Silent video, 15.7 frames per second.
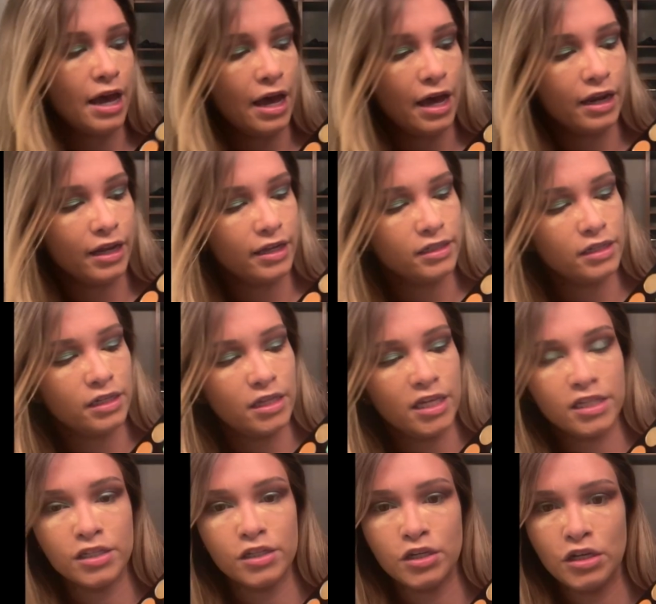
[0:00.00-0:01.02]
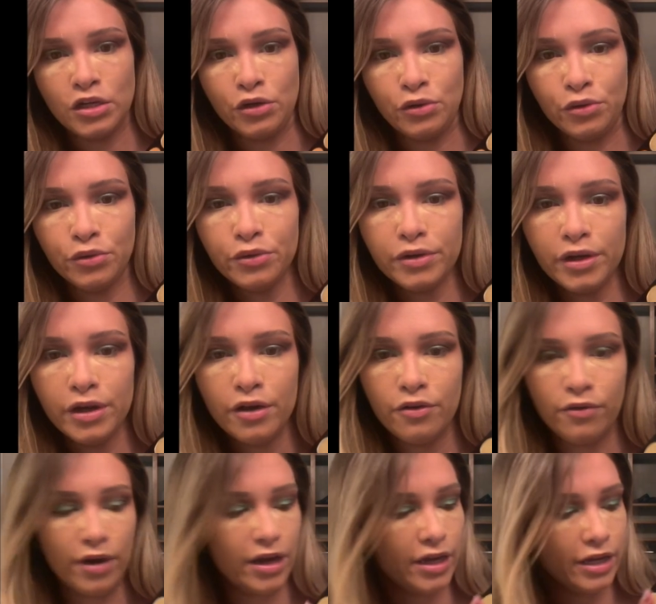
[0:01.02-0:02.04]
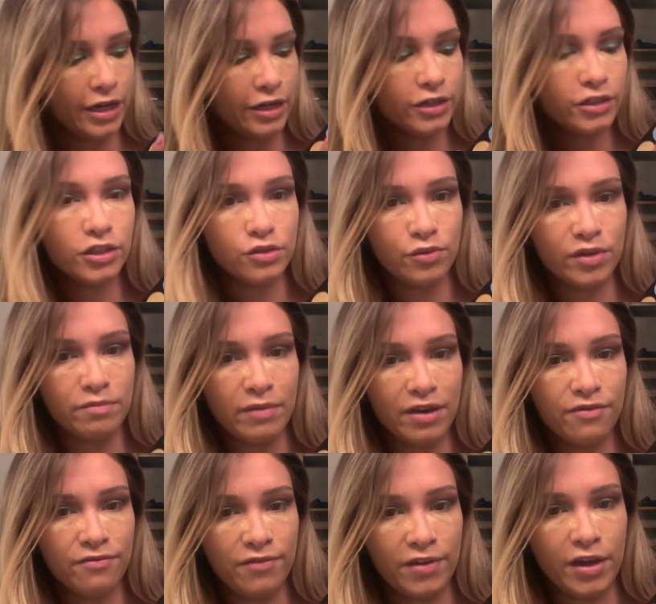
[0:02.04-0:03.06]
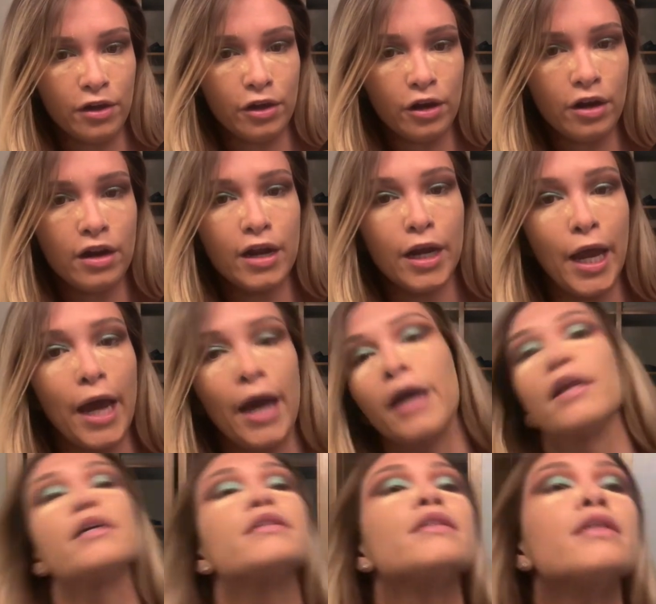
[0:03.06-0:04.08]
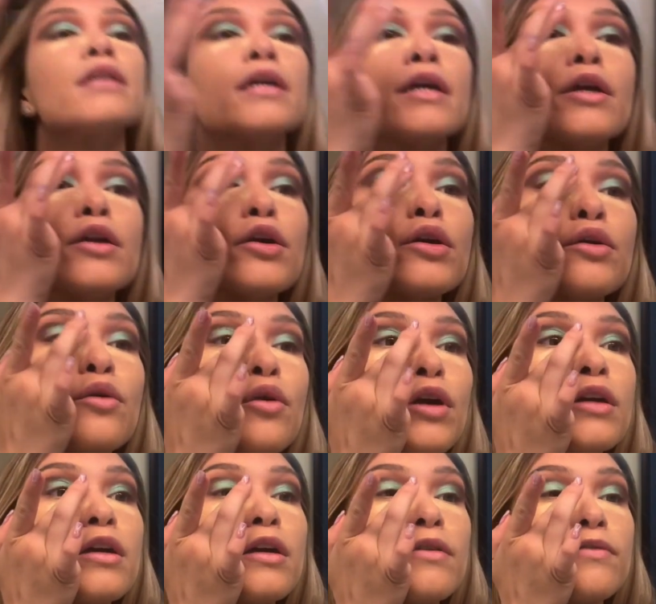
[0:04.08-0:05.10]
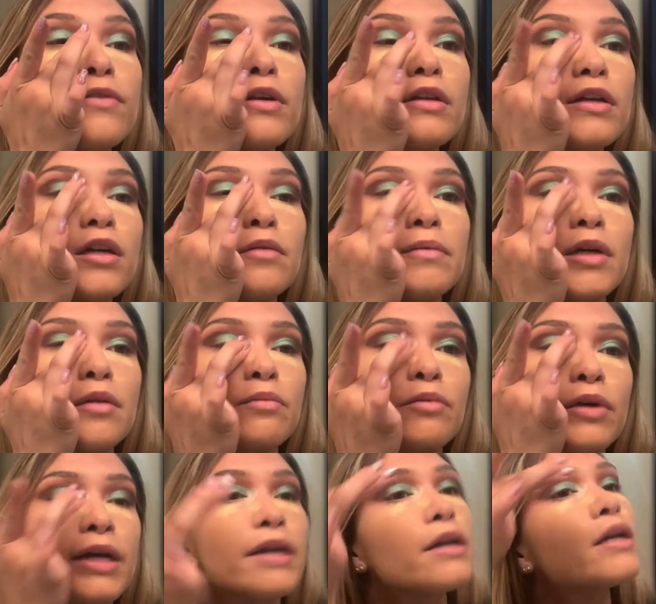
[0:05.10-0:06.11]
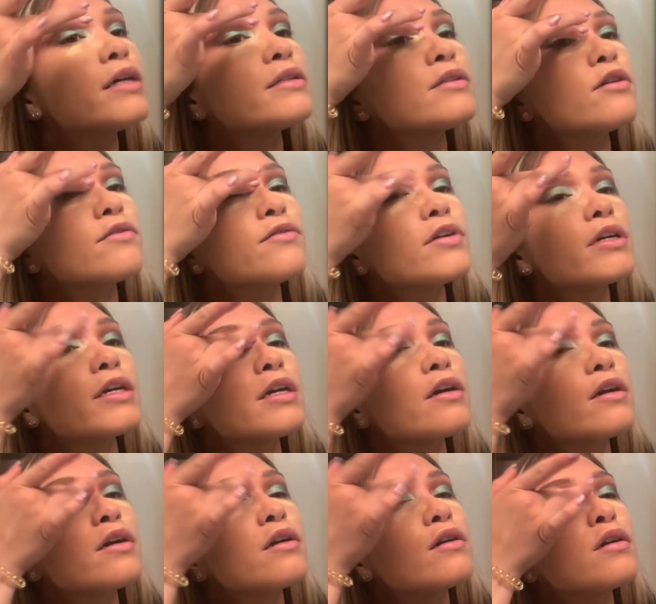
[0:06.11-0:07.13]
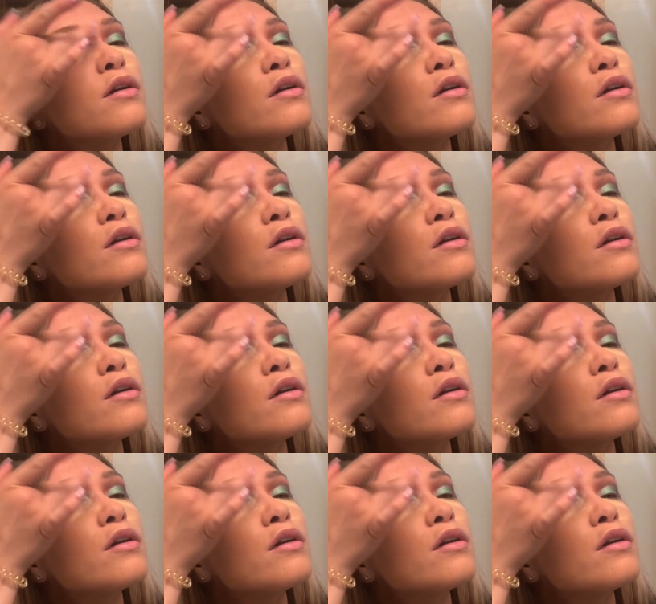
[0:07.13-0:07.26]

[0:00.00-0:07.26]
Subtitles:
head into this nude right here, just with my finger, and add it to the inner corner for a little bit of brightness over here.